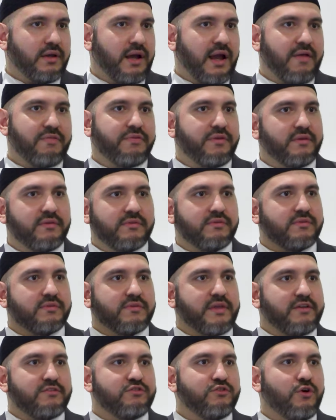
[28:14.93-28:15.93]
And the,
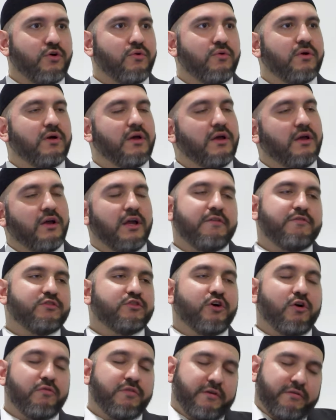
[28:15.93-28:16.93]
there's no, even
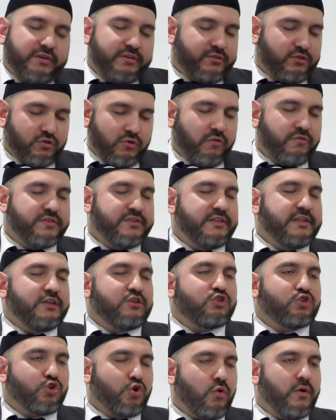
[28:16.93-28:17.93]
though there is obviously this
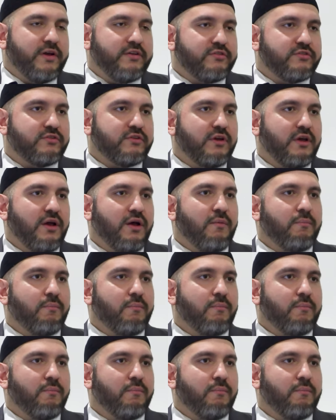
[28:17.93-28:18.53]
choice,